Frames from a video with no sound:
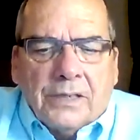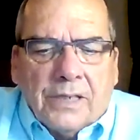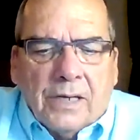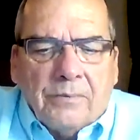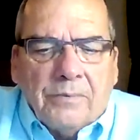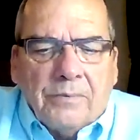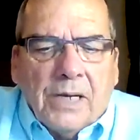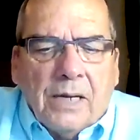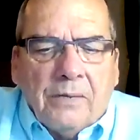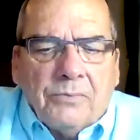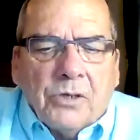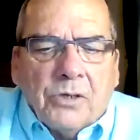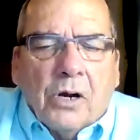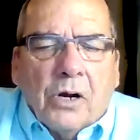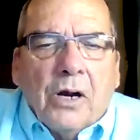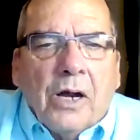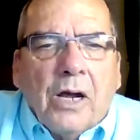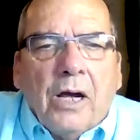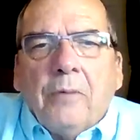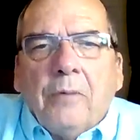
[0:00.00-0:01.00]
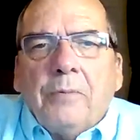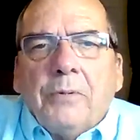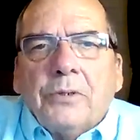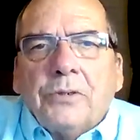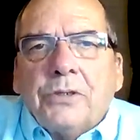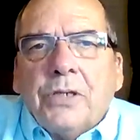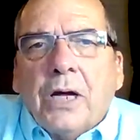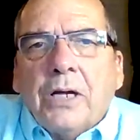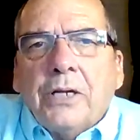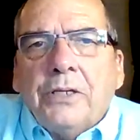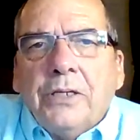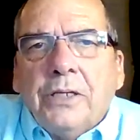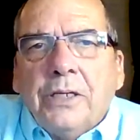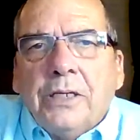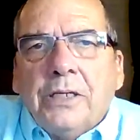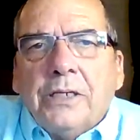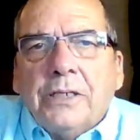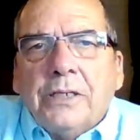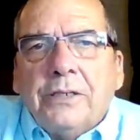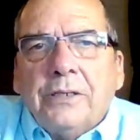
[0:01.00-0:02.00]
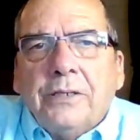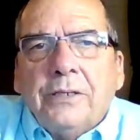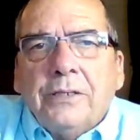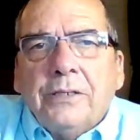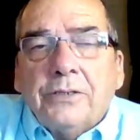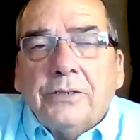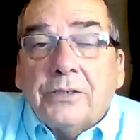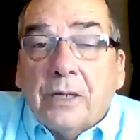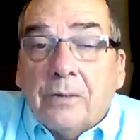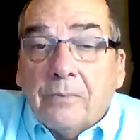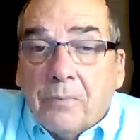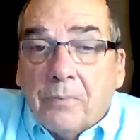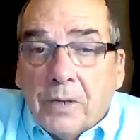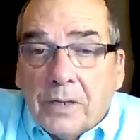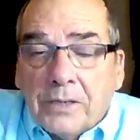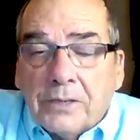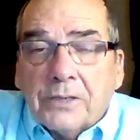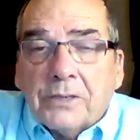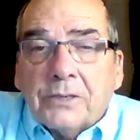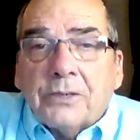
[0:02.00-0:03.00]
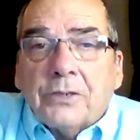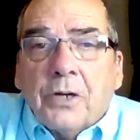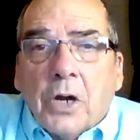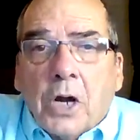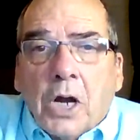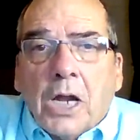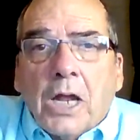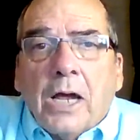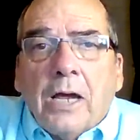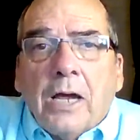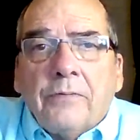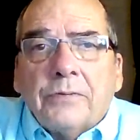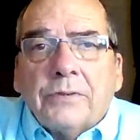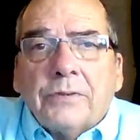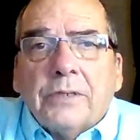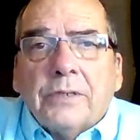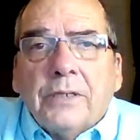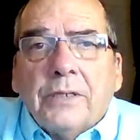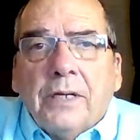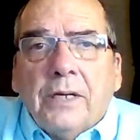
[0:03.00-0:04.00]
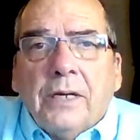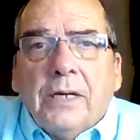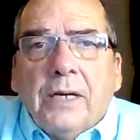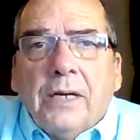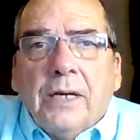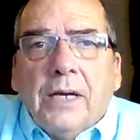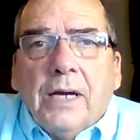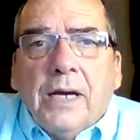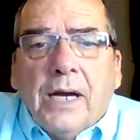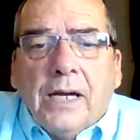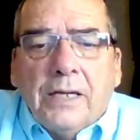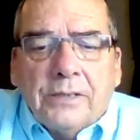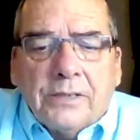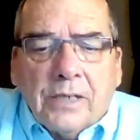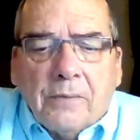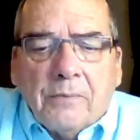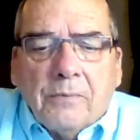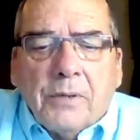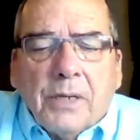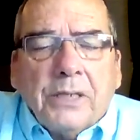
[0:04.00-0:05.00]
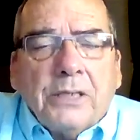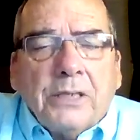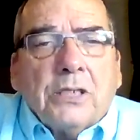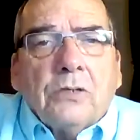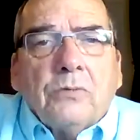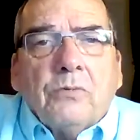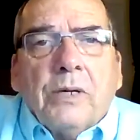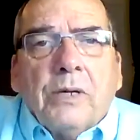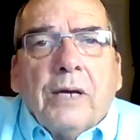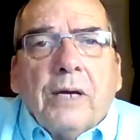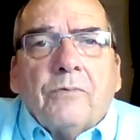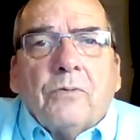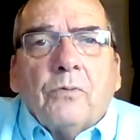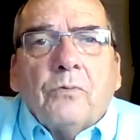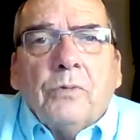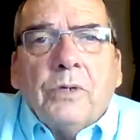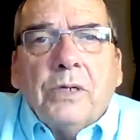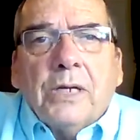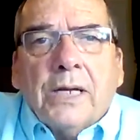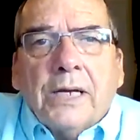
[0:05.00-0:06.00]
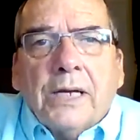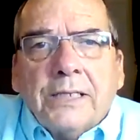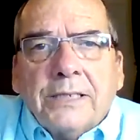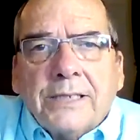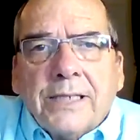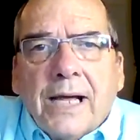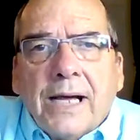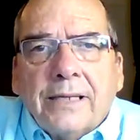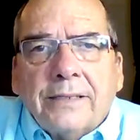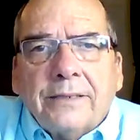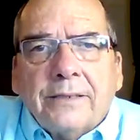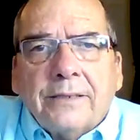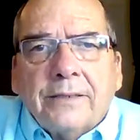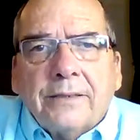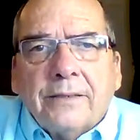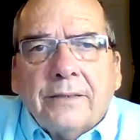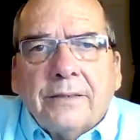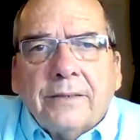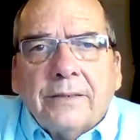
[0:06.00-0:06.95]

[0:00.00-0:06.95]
Sometimes our help is not needed some places in our lives, and some places we have to realize that.